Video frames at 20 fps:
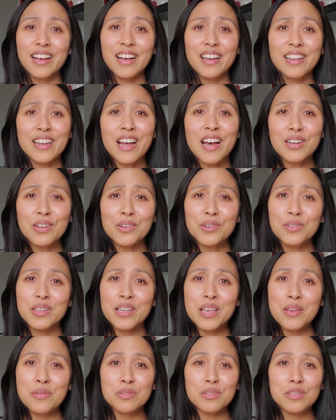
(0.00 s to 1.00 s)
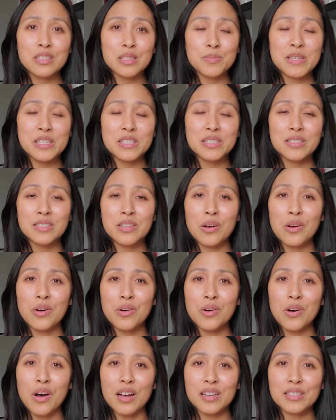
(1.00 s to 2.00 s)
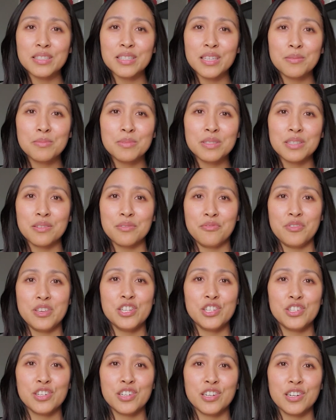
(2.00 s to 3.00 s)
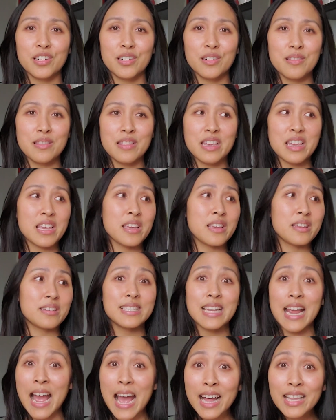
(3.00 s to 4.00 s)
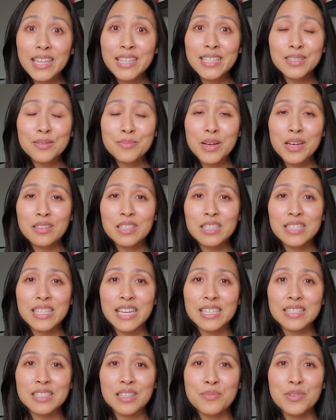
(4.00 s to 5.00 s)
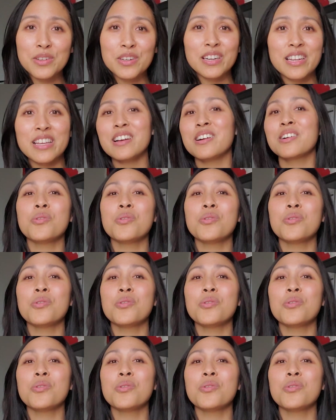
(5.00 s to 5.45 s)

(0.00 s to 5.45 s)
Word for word: Not only will this be so awesome to feature the talent among the dance community on